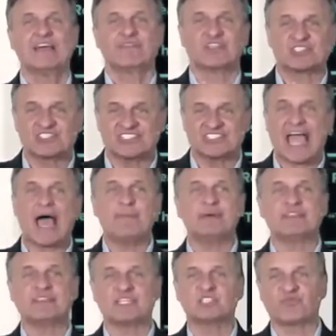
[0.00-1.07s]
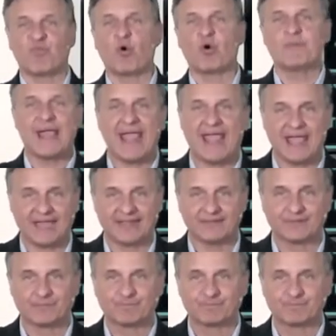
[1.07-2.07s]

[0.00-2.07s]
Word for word: the Sabbath is for man